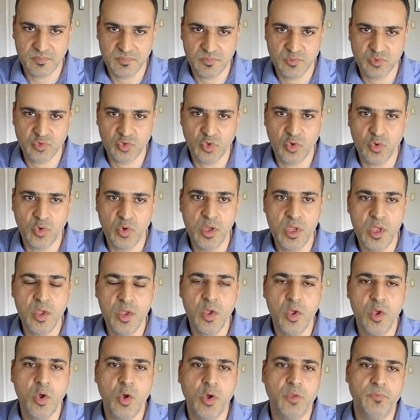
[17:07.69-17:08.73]
So
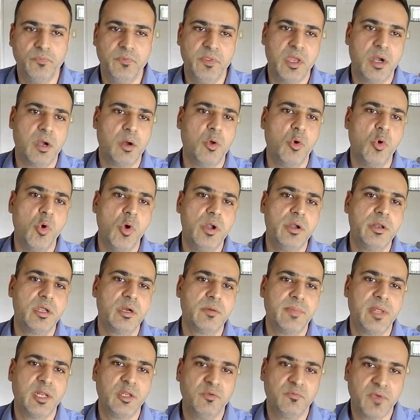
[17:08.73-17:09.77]
there are older
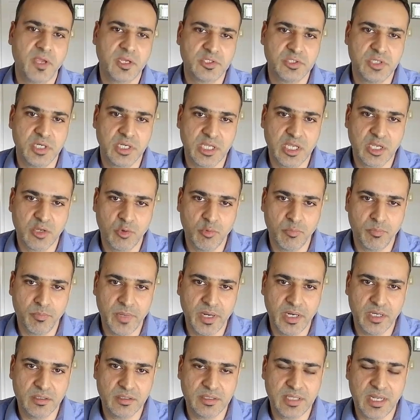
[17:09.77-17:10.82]
manufacturing
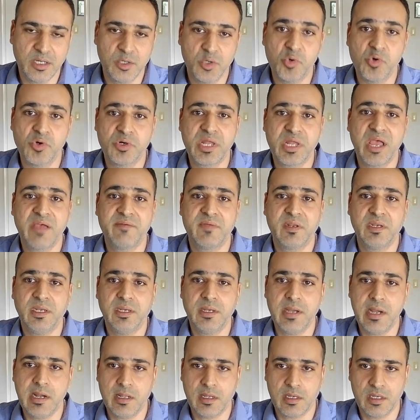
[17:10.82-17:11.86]
equipment that don't have any
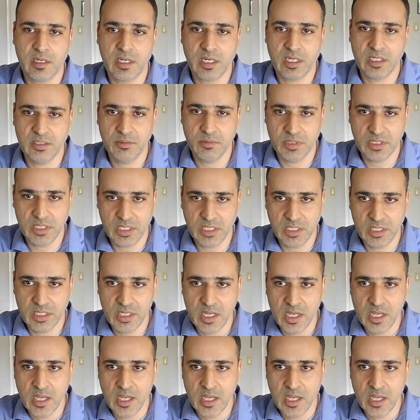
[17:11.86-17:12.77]
data connectivity.